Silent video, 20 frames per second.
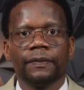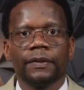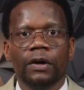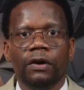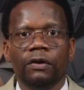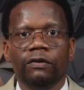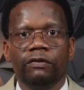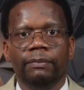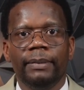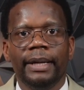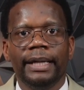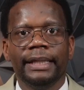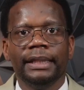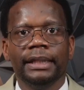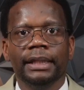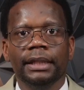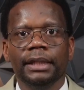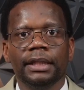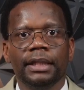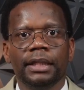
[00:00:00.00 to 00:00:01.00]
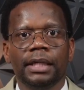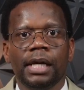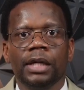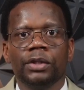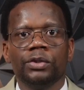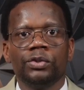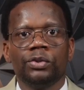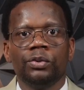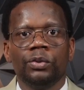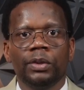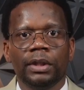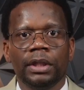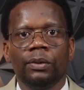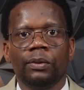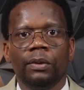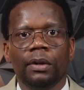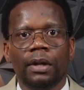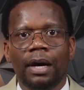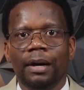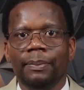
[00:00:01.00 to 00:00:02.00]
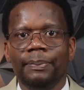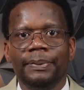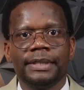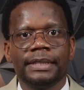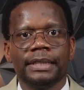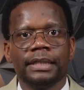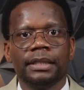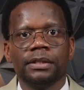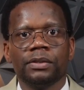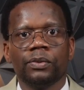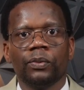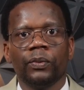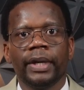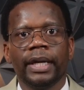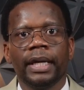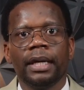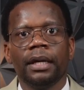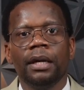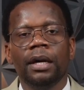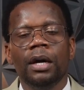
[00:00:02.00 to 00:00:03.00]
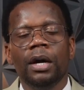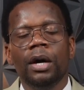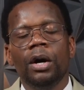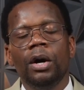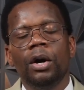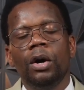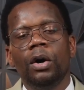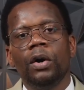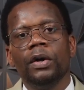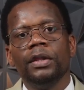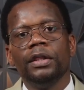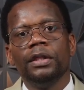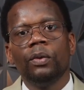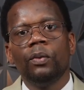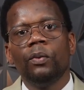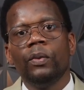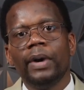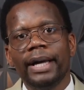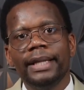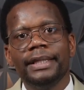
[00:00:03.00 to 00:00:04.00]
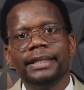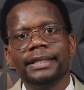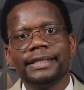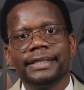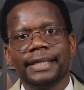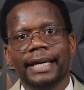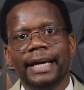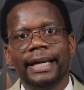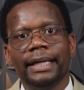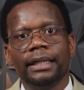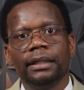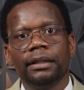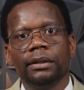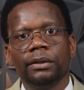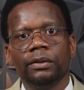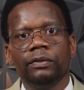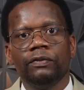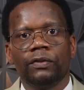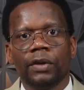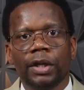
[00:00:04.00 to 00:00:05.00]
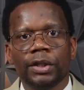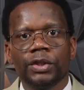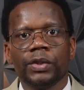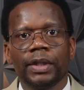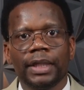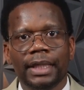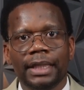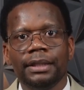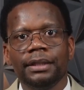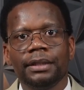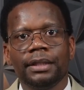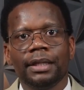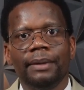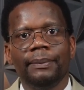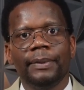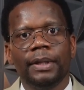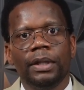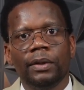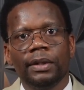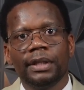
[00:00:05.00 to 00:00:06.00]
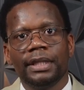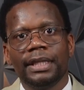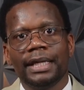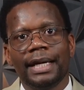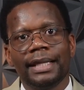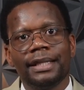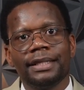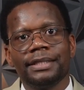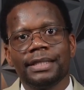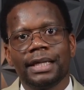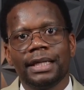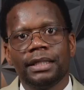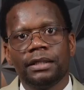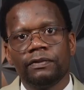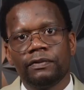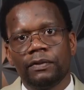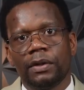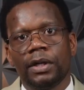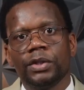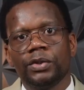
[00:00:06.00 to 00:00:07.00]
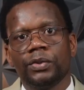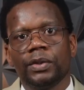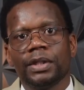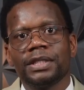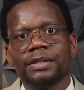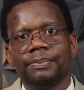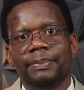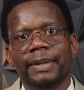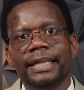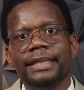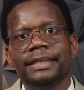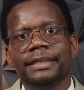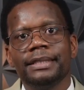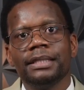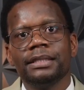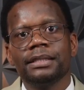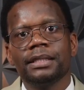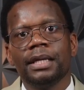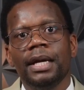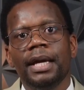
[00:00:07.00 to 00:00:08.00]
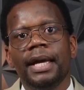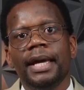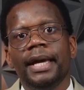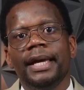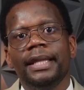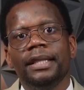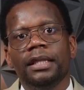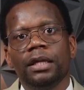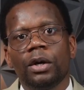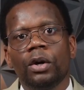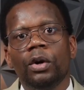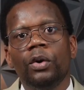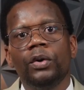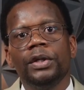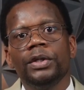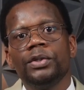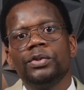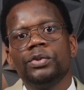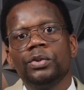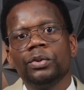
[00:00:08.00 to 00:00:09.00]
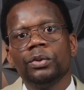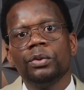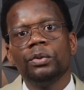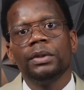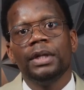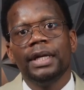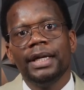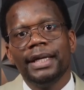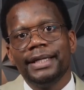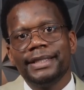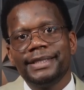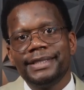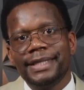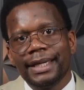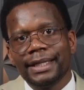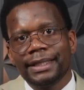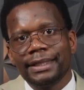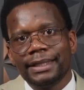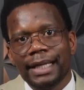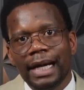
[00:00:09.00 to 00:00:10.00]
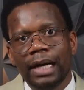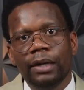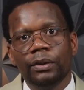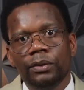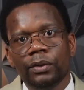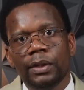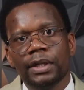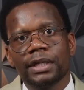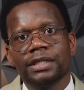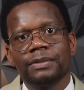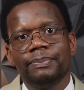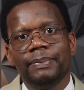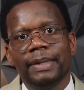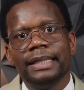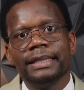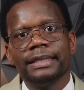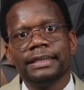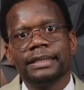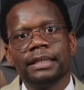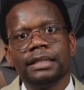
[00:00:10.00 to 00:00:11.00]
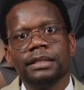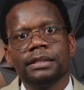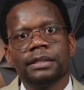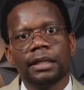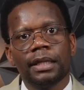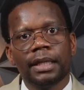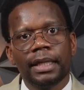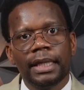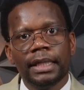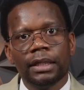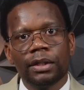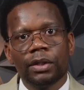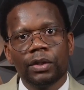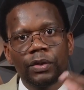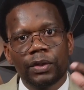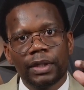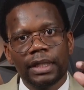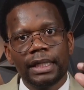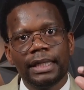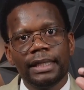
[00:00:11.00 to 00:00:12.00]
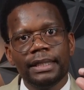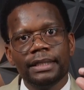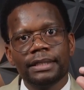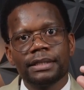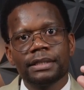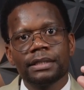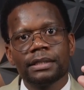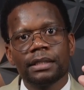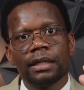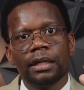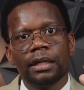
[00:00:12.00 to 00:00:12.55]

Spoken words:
of money are two equal opposites, where on the one side, you've got your income, and on the other side, you've got your expenses. And the goal is to take down your expenses, increase